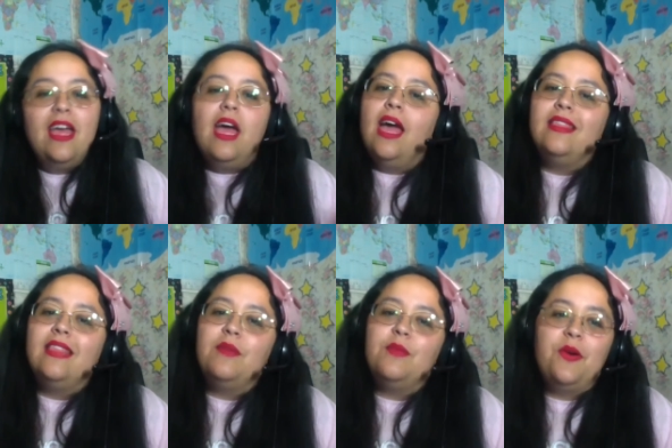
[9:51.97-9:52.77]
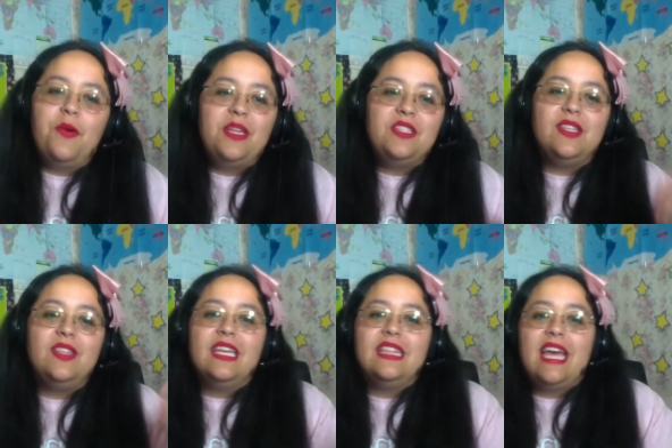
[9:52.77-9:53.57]
And then we're going to
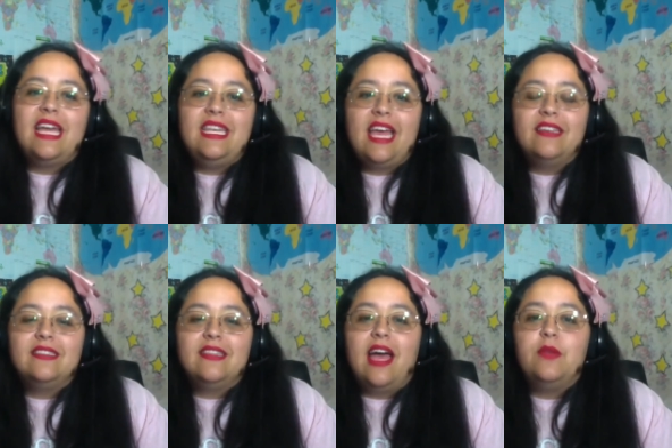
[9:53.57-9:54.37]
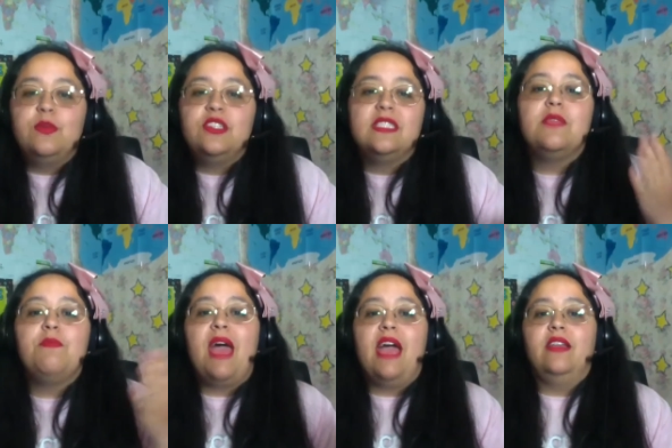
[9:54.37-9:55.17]
look at that next slide, which is the
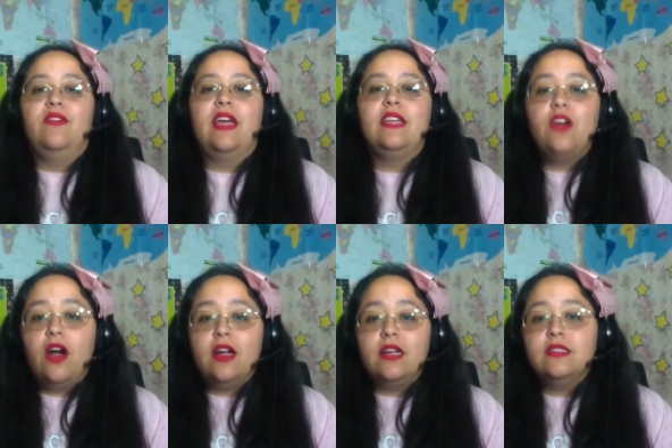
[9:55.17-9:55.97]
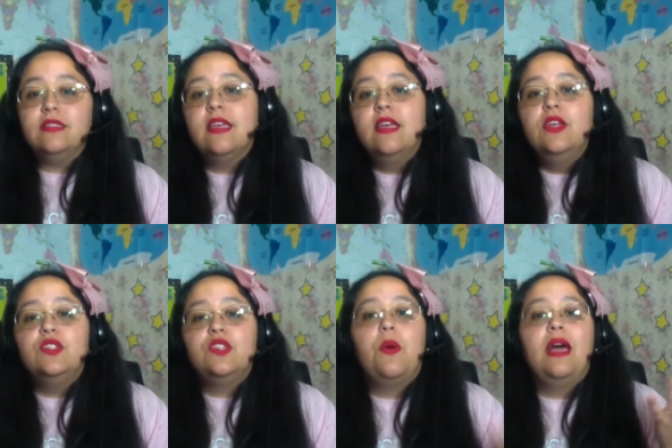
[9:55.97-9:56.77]
magnified cards.
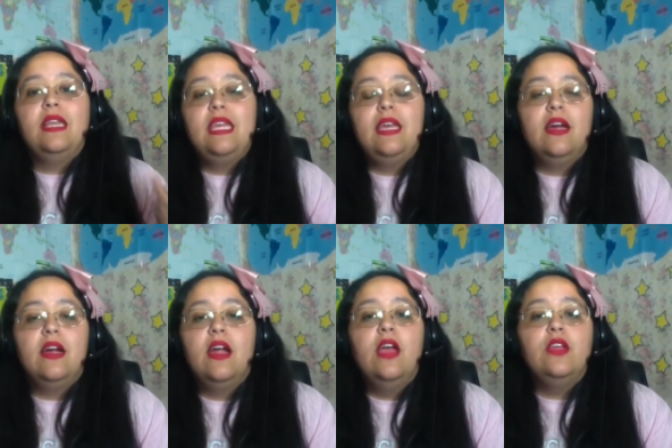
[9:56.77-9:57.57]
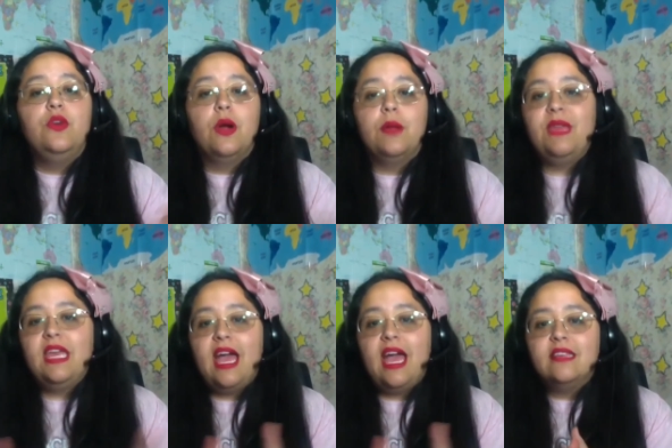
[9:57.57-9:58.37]
So on here, you're being
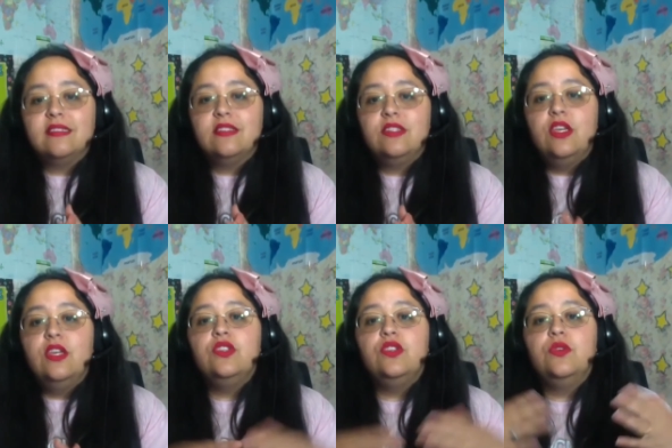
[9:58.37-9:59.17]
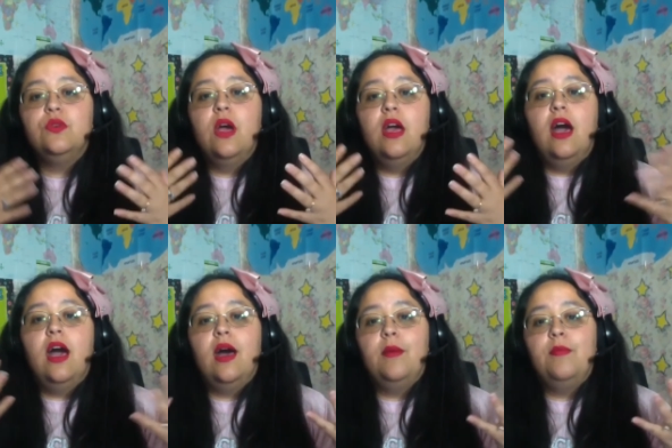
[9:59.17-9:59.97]
asked to
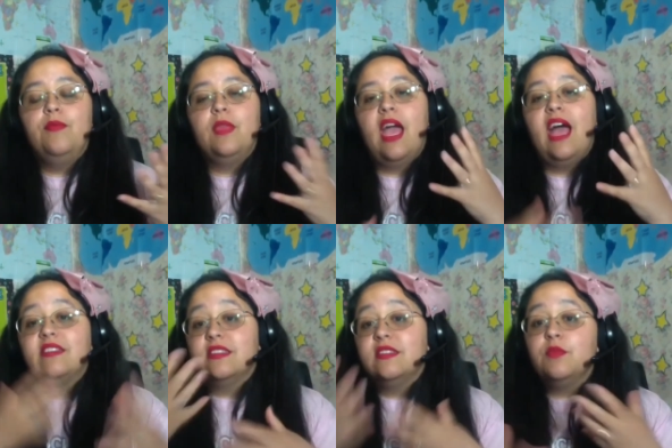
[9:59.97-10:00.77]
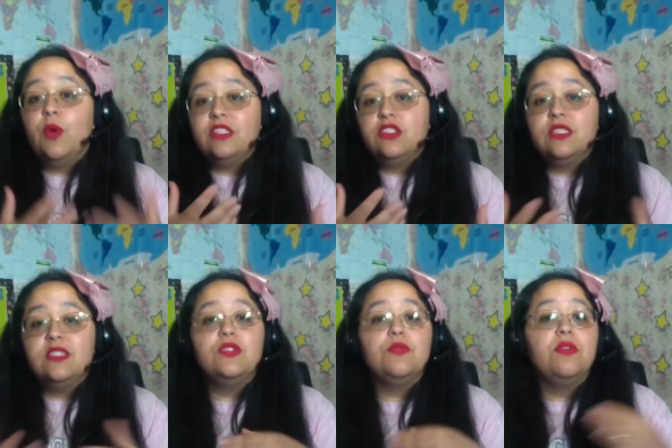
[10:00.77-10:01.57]
ask some
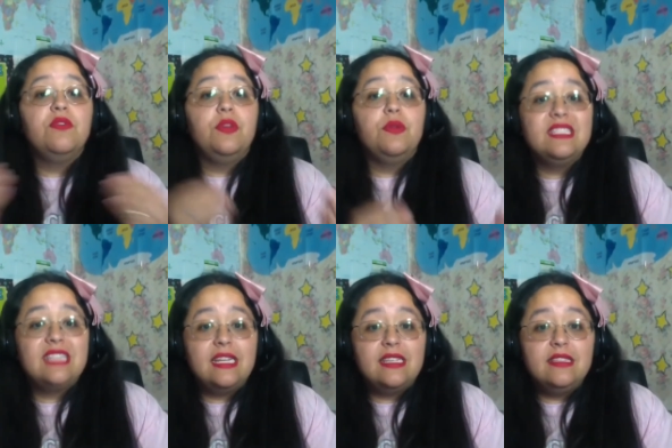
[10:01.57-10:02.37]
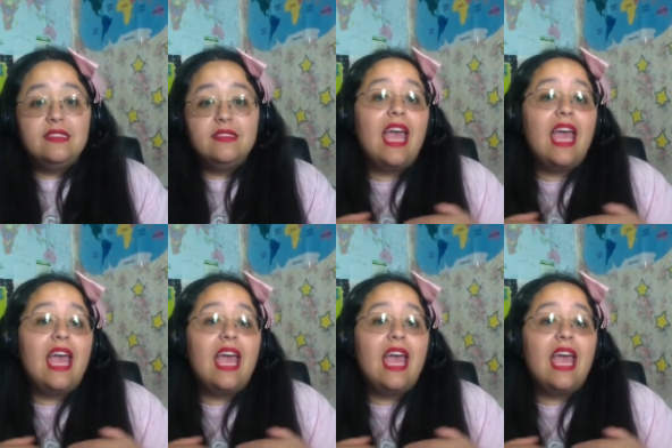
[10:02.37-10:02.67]
questions to review the sentence,